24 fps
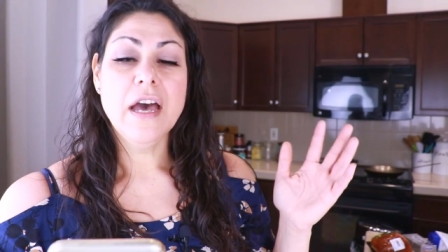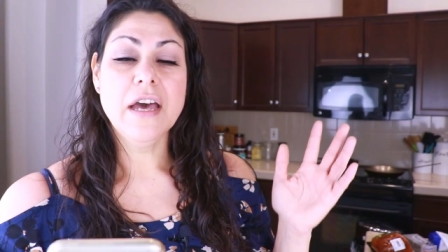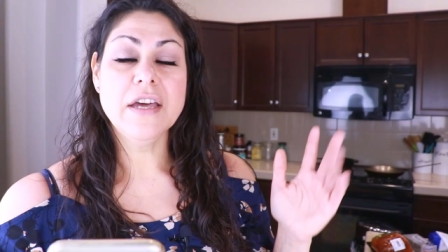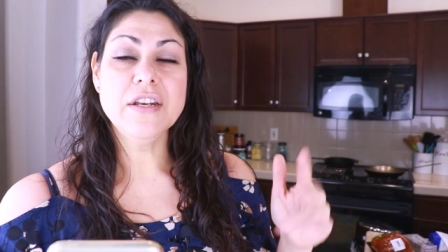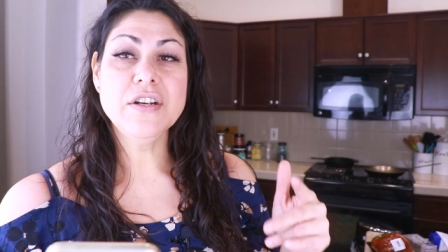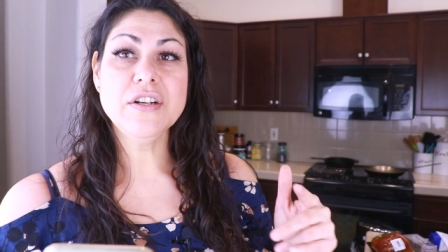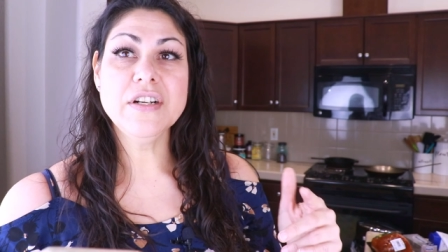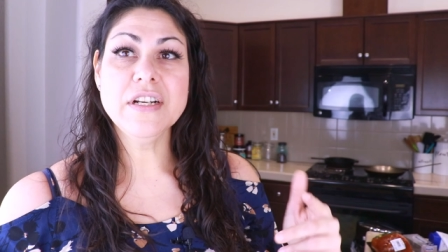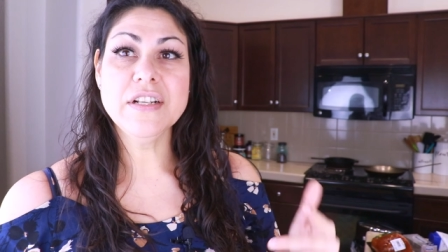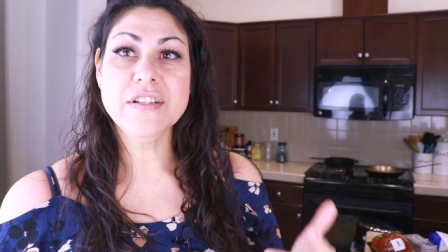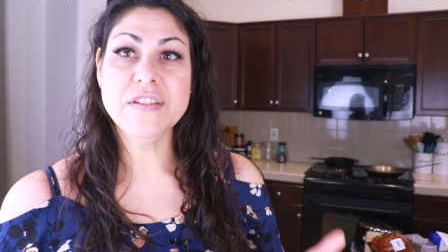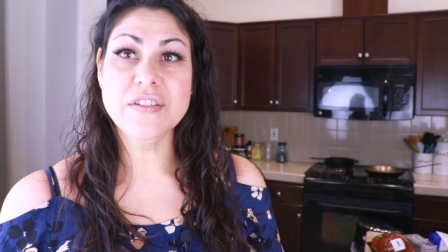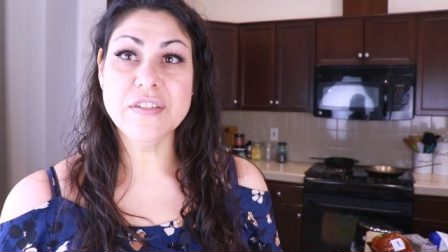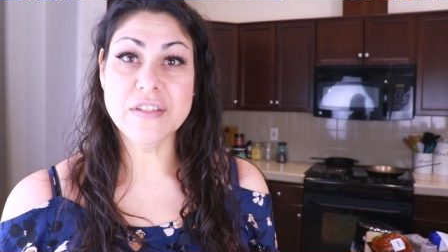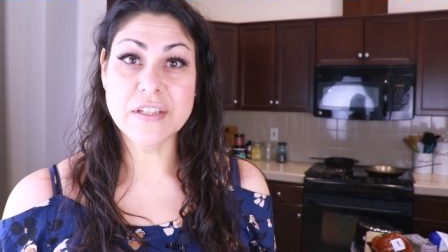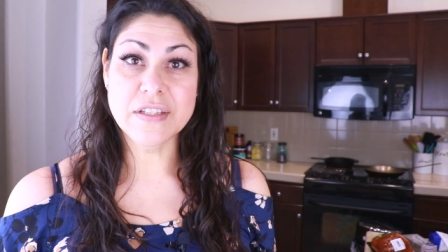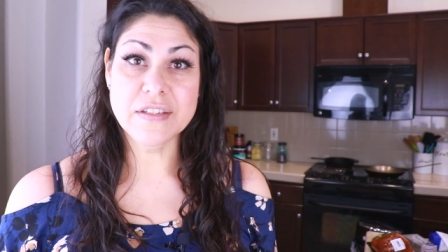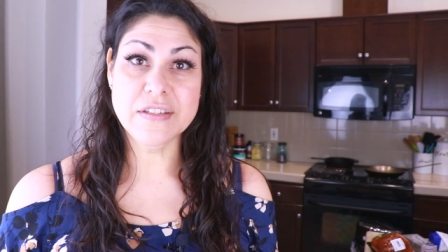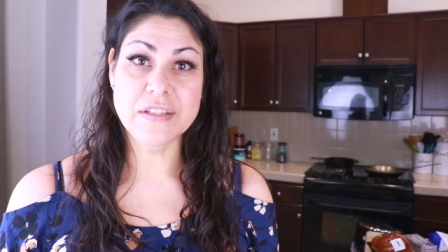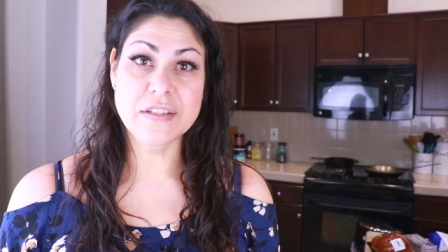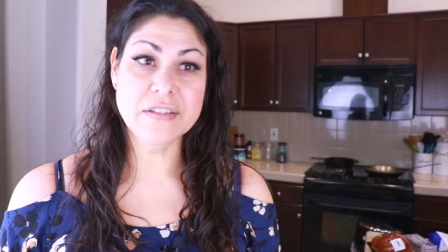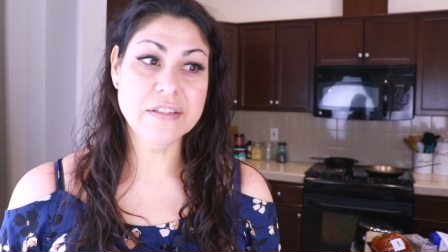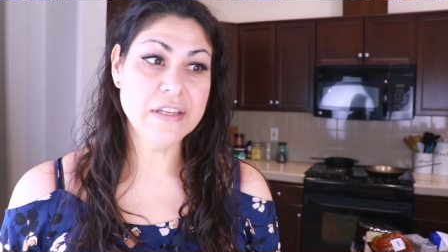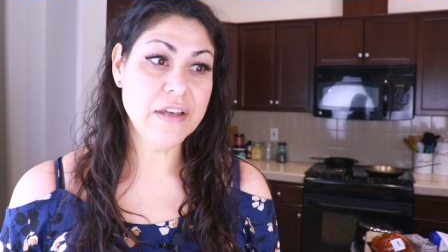
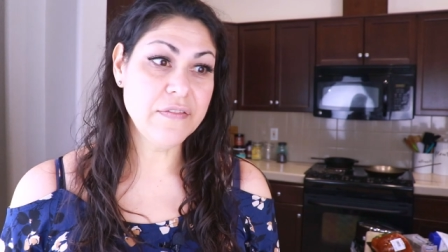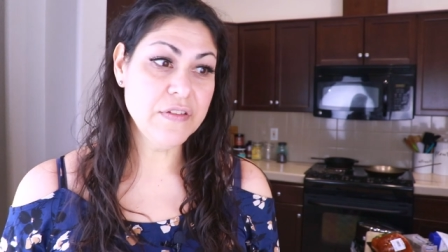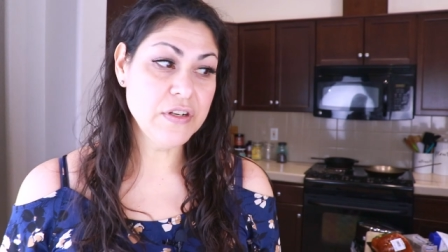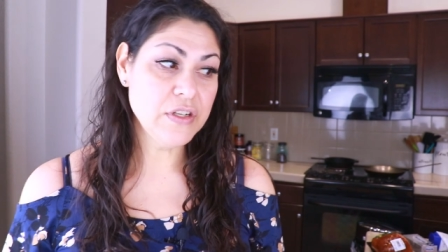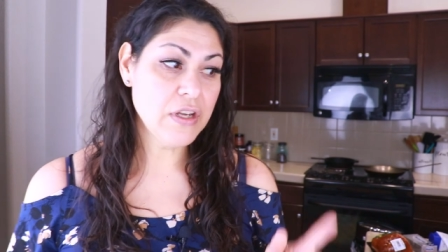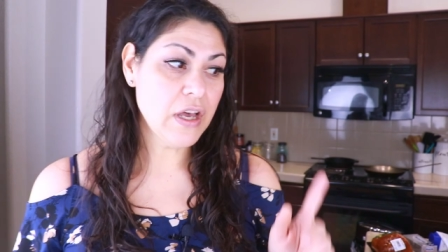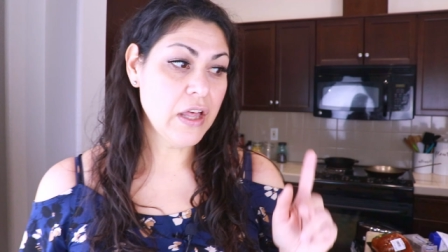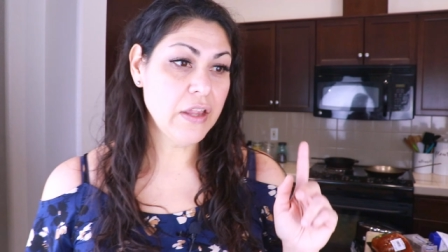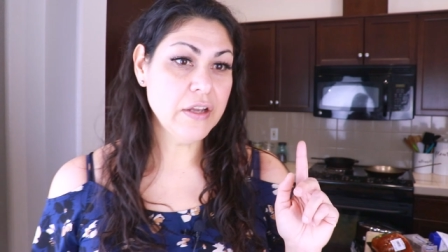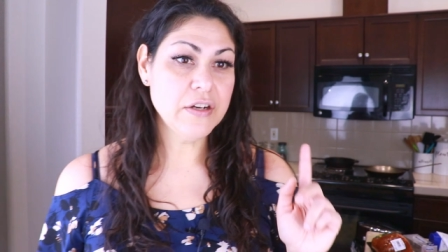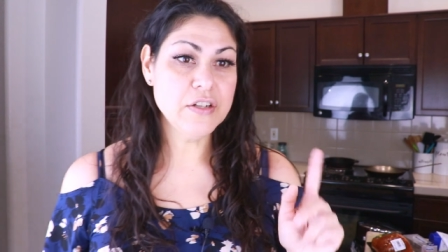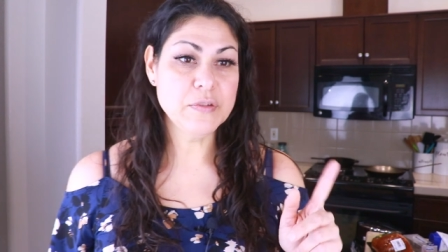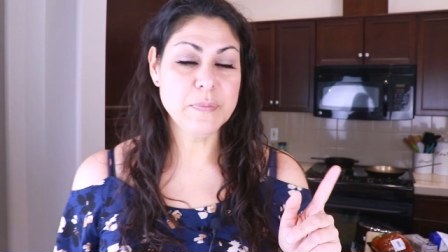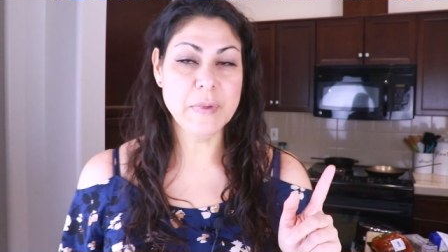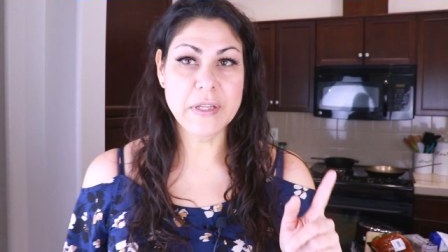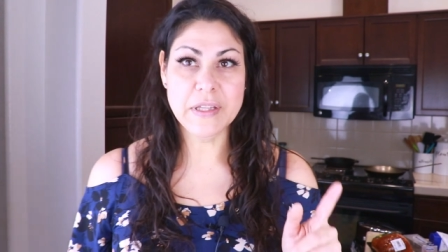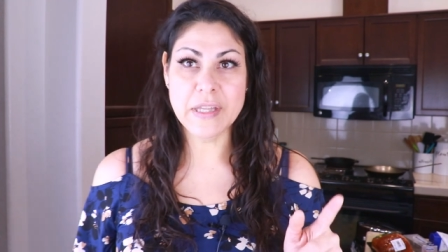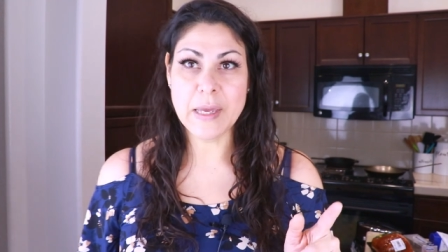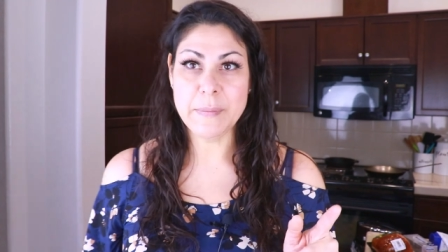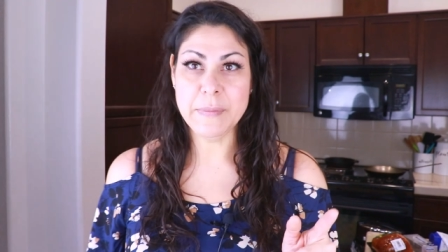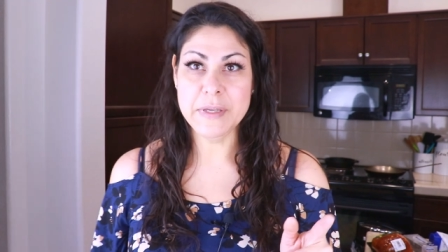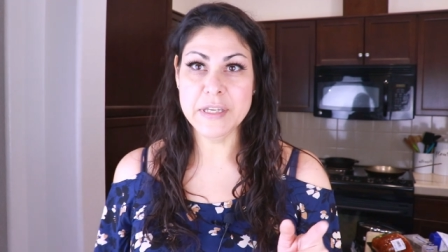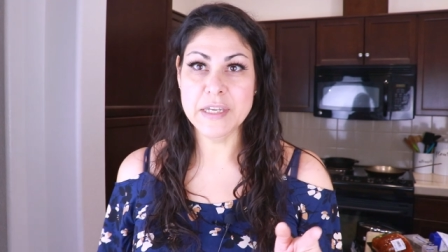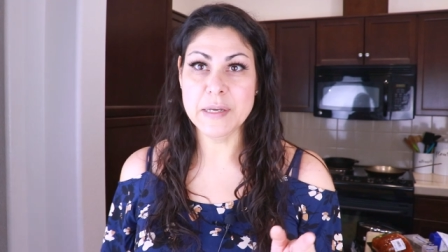$167, but
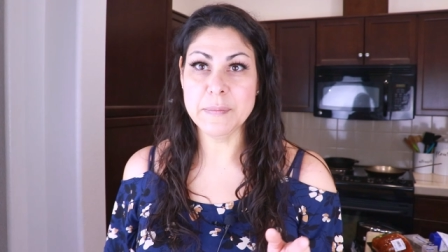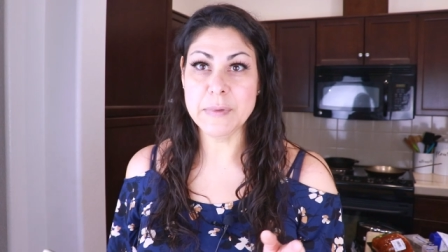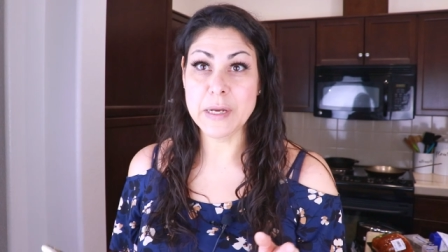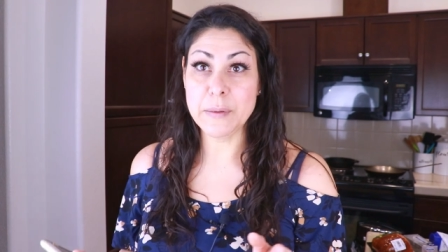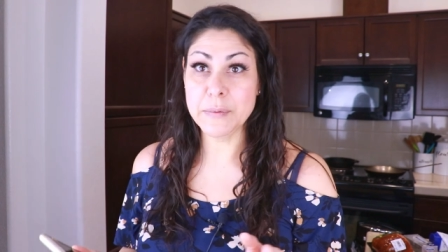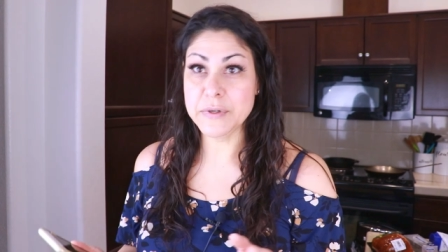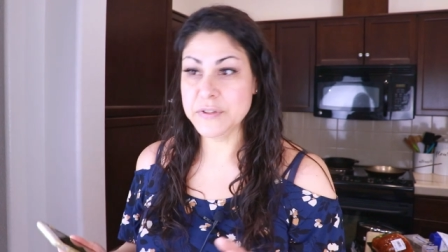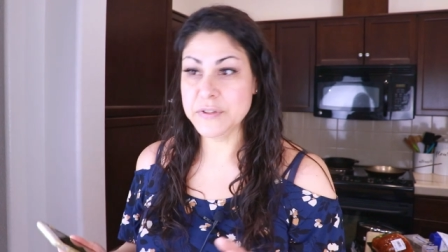let me get my